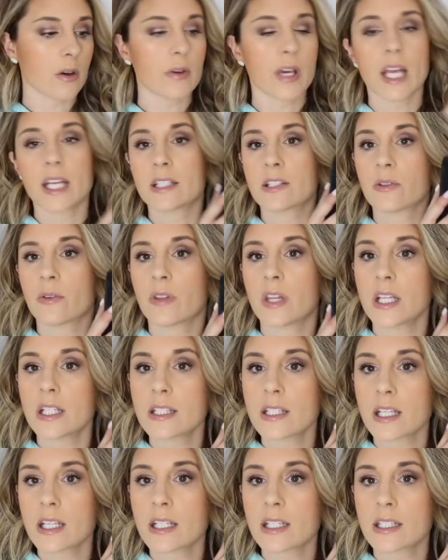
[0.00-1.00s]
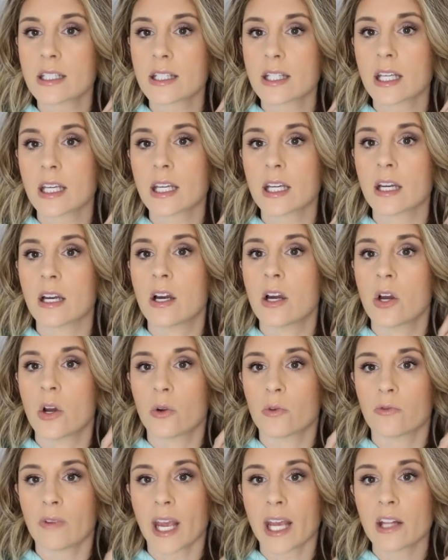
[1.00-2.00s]
Okay, so this is the
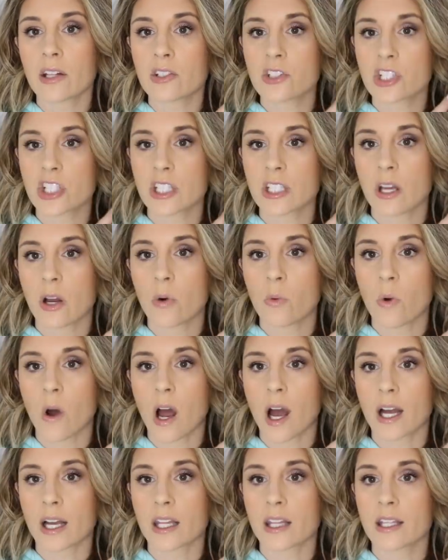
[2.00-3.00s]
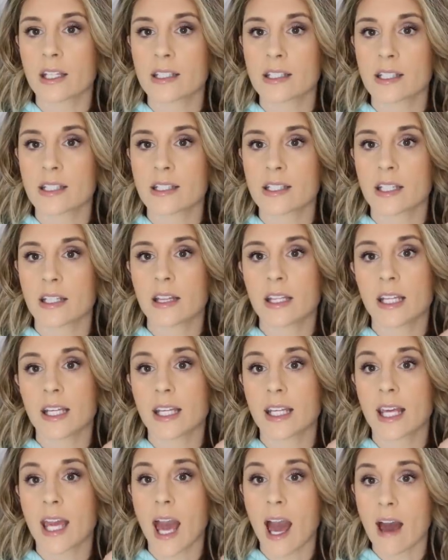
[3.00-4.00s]
regular Chanel WOC. This is in the
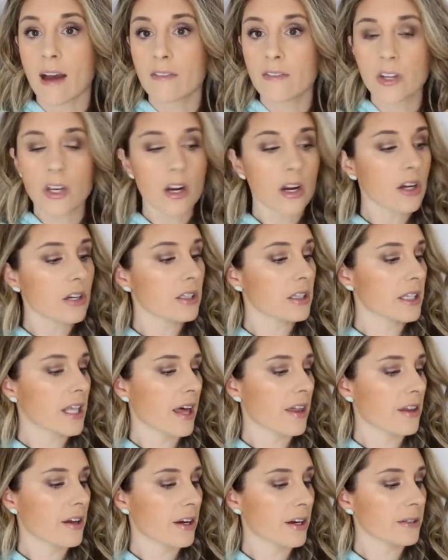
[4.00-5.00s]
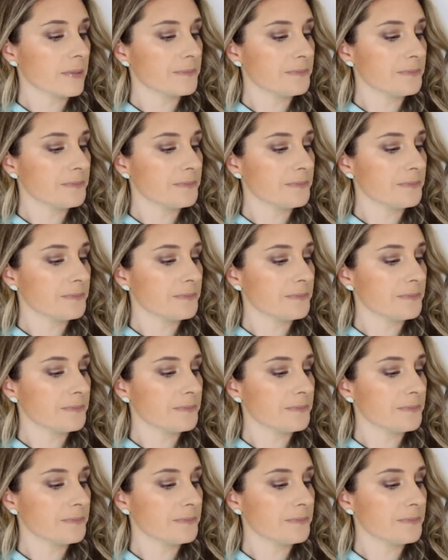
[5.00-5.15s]
Caviar Leather. You